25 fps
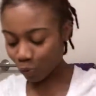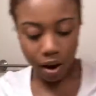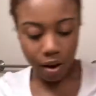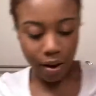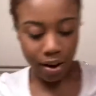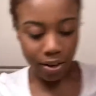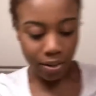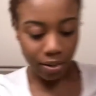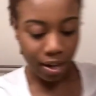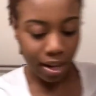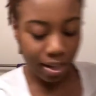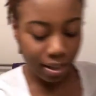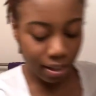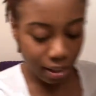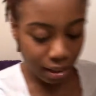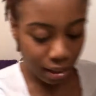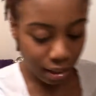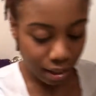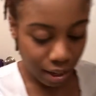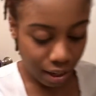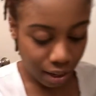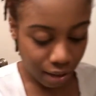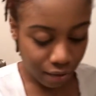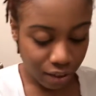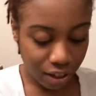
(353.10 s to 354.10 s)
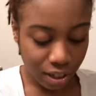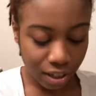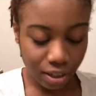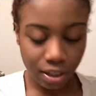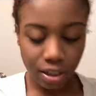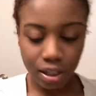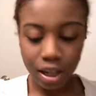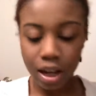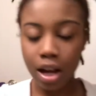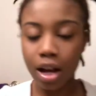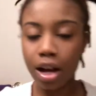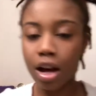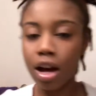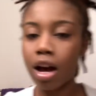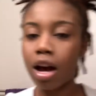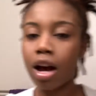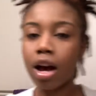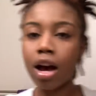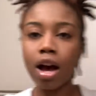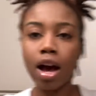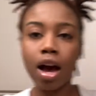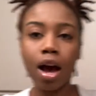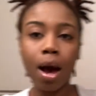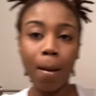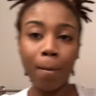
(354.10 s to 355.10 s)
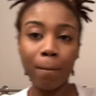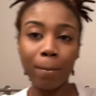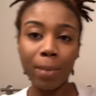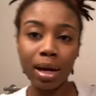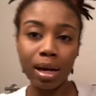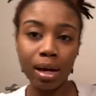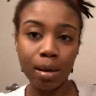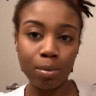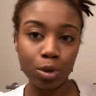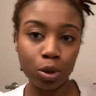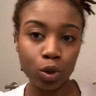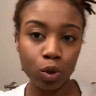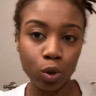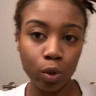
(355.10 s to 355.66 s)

Alright, so that's the end of this makeup